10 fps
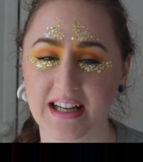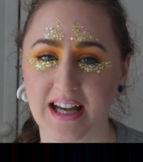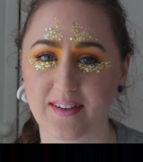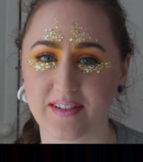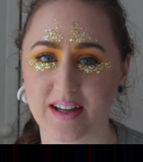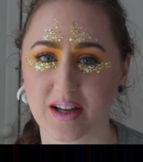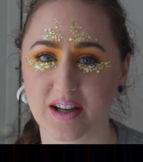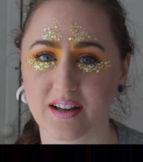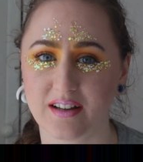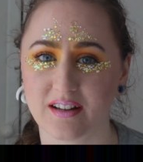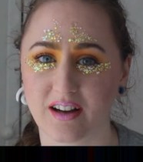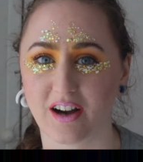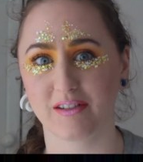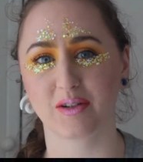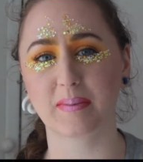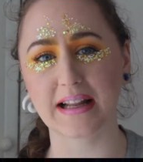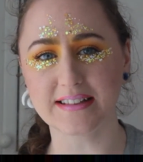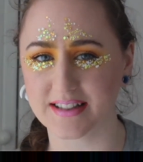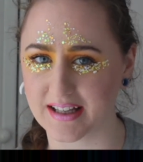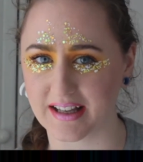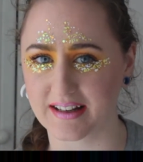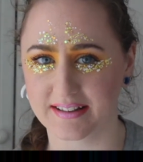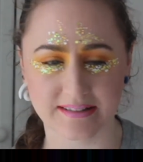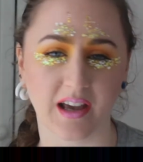having our own place again.